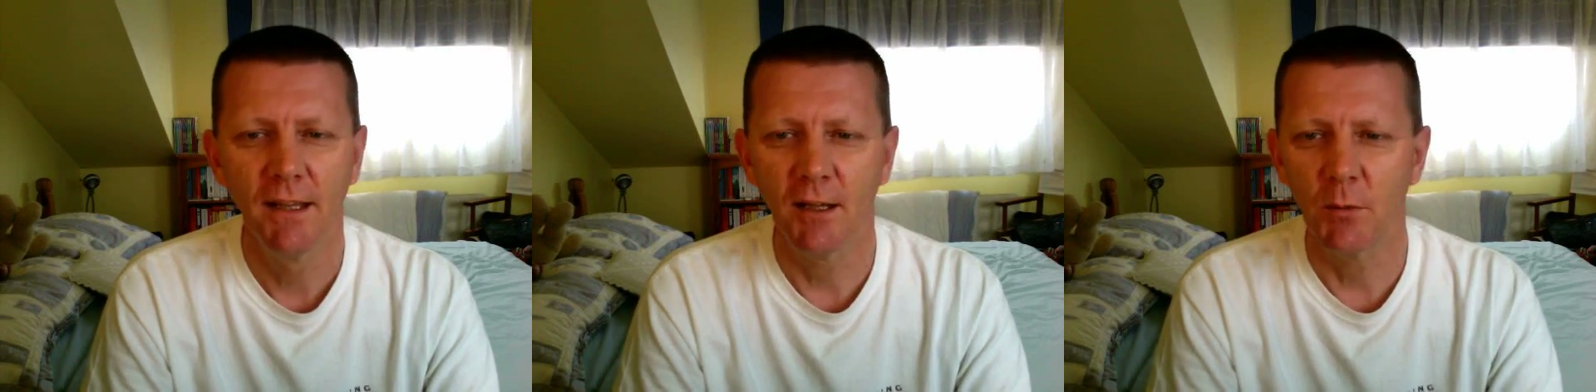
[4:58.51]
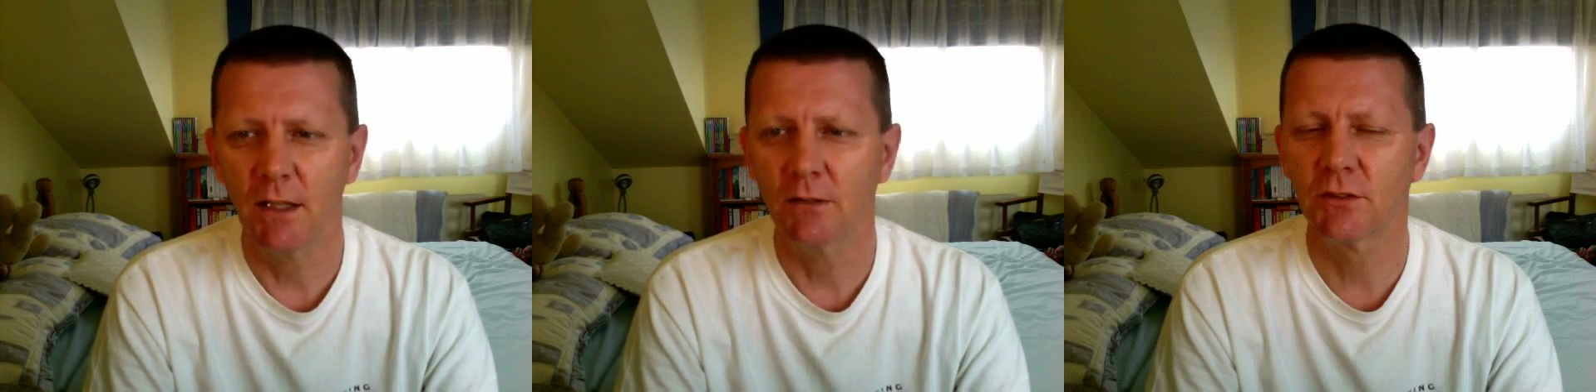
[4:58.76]

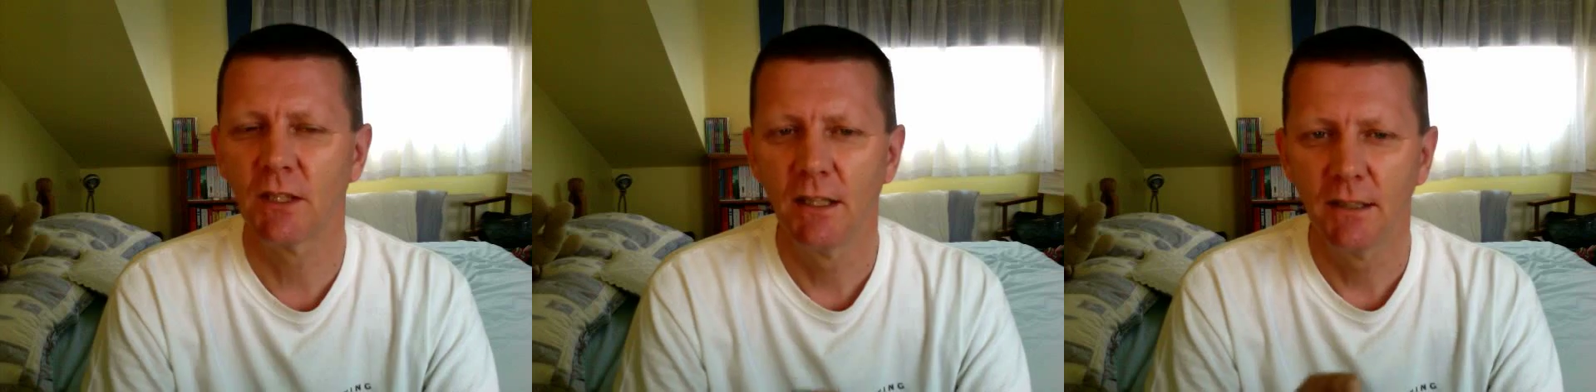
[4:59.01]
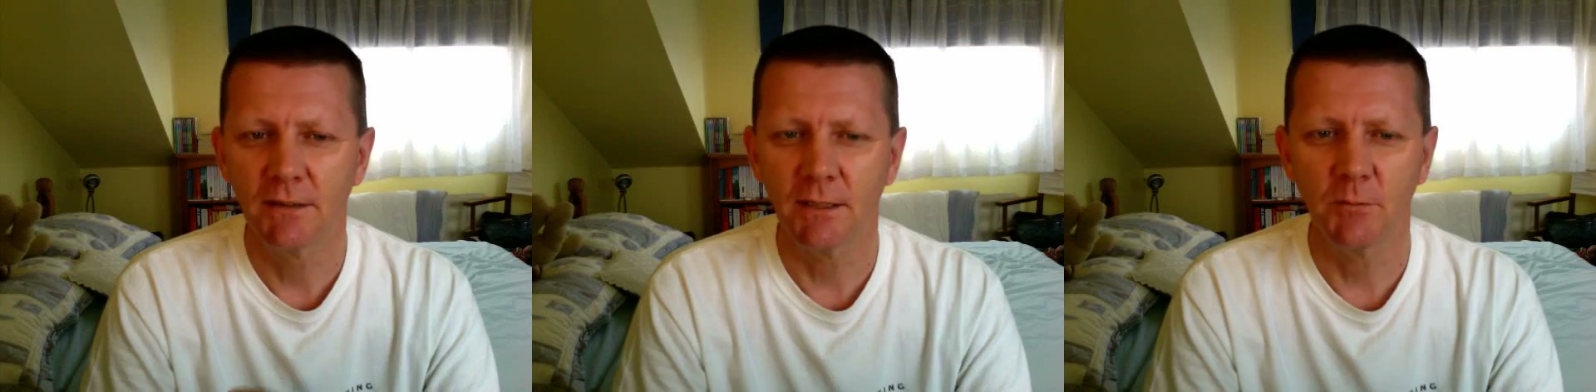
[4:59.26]
about
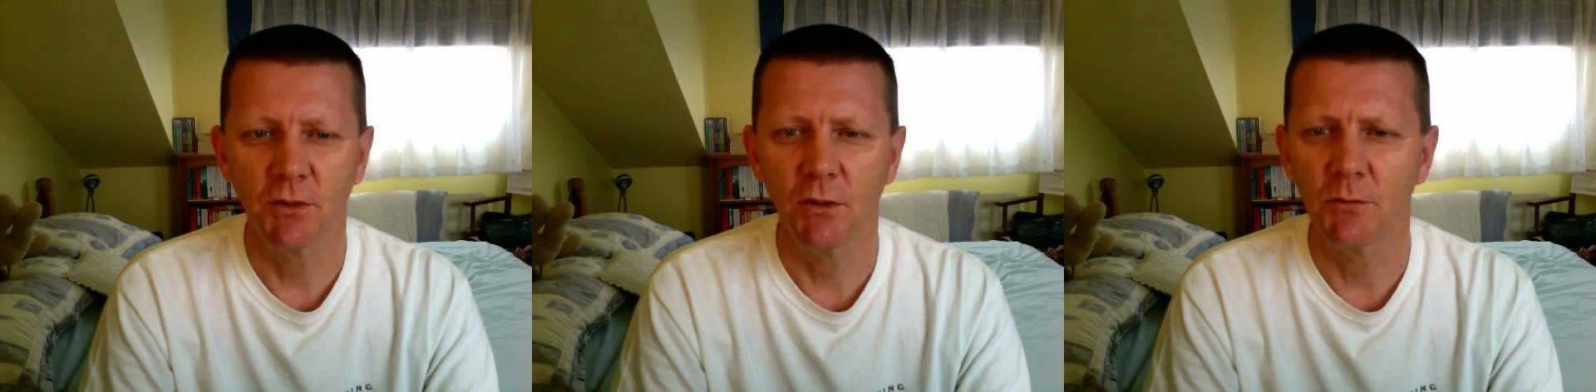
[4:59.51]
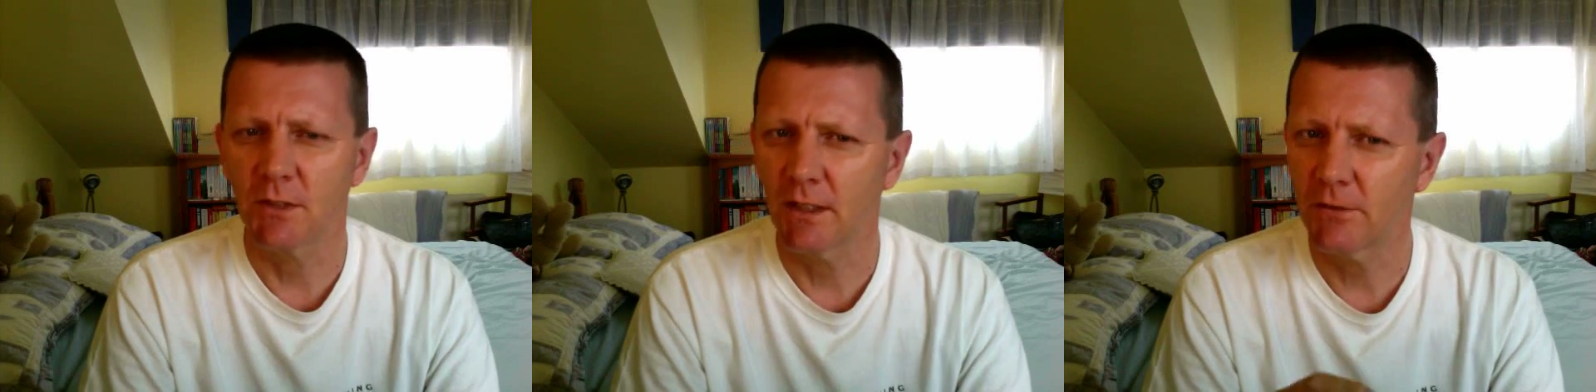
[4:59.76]

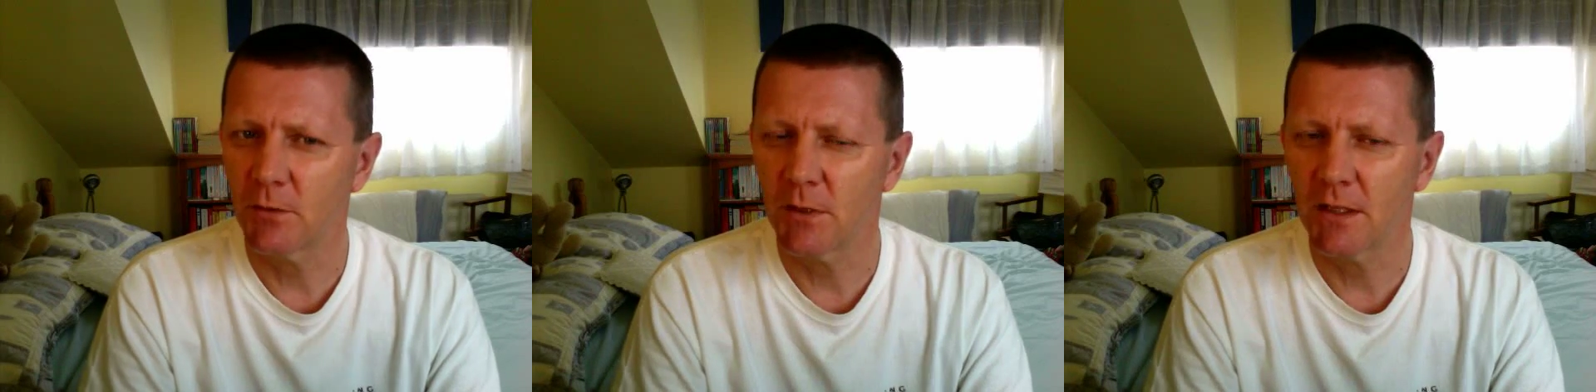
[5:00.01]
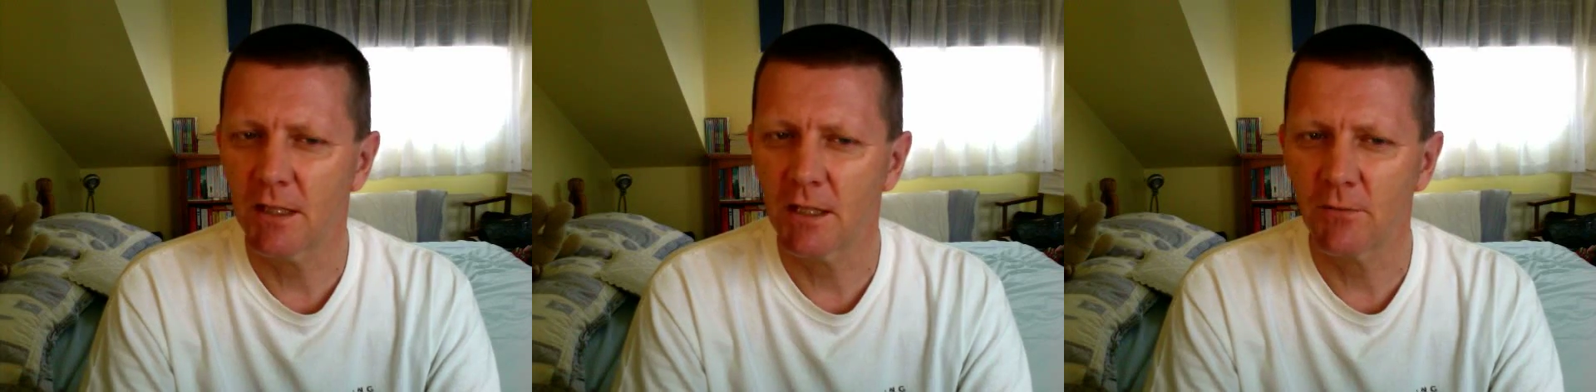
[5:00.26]
sometimes you have to
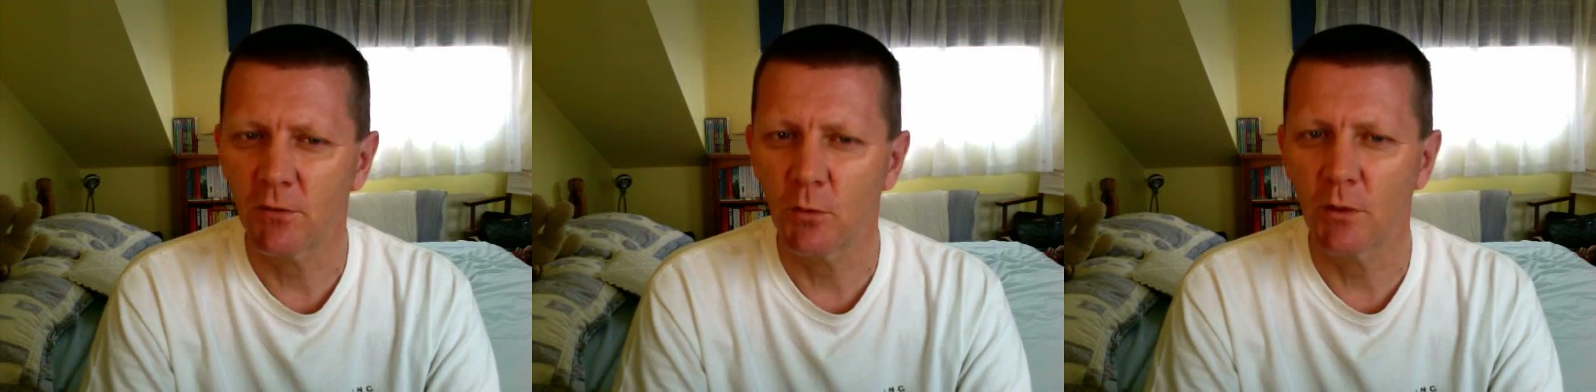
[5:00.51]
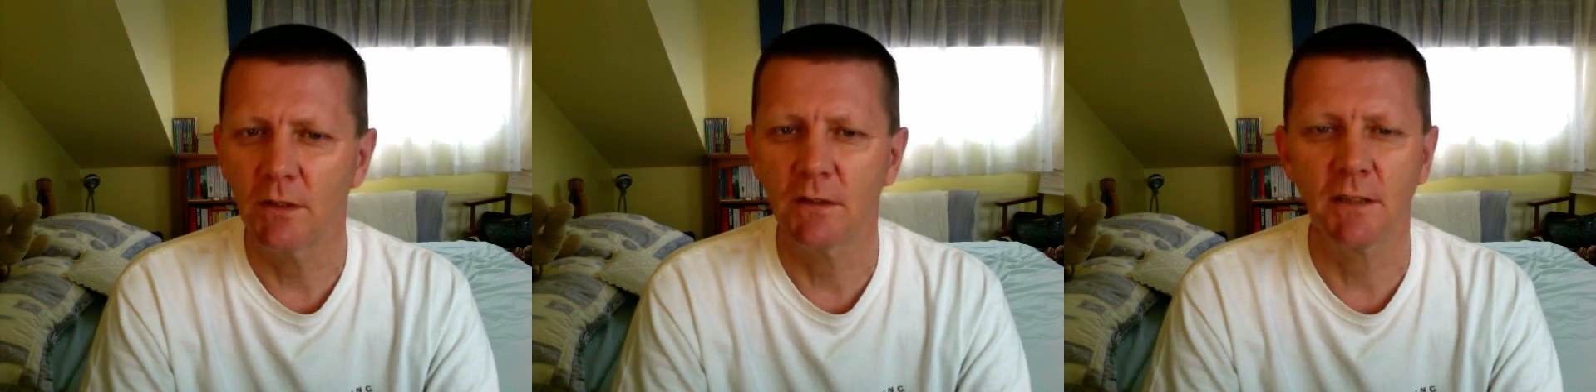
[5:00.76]
be careful
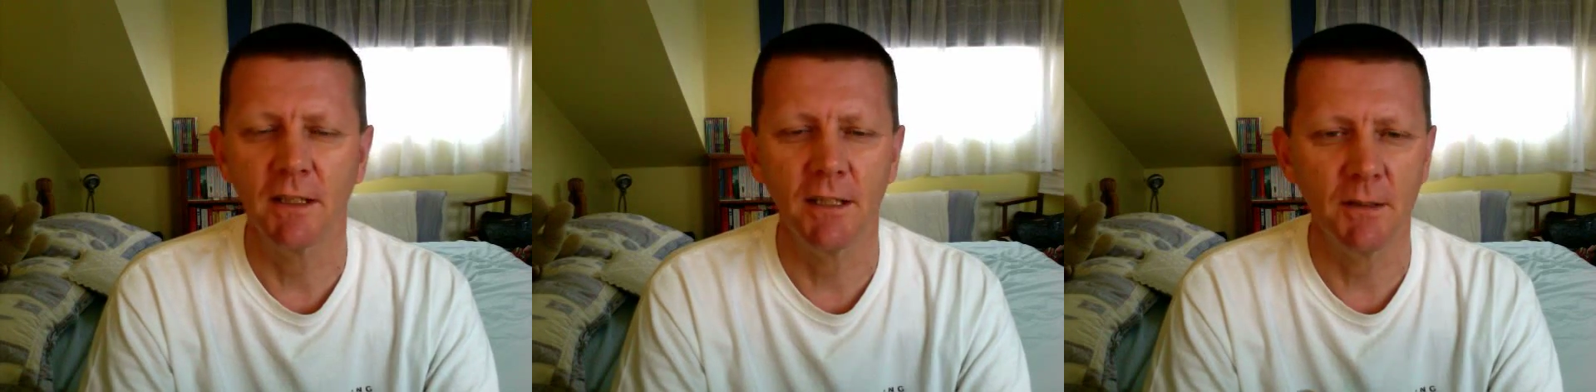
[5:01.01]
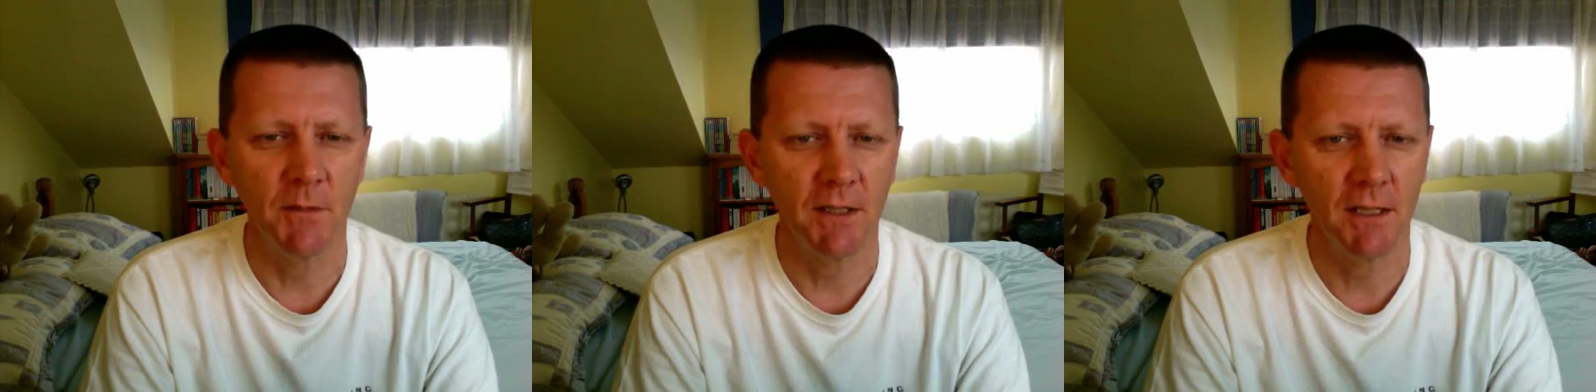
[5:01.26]
what you say,